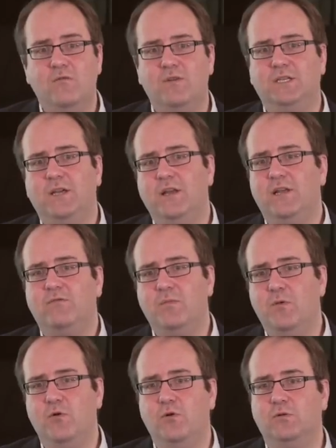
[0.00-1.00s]
returning
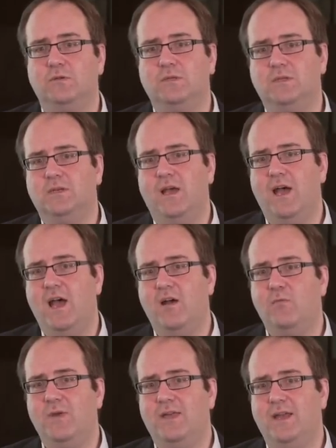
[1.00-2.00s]
reports
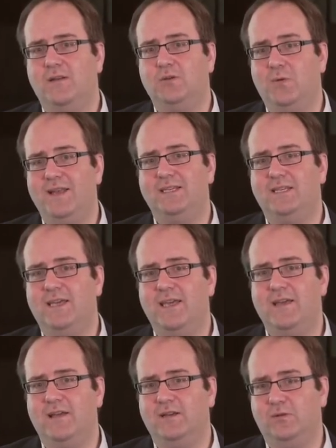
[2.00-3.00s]
within
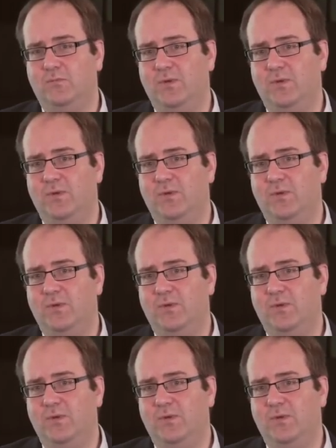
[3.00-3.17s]
20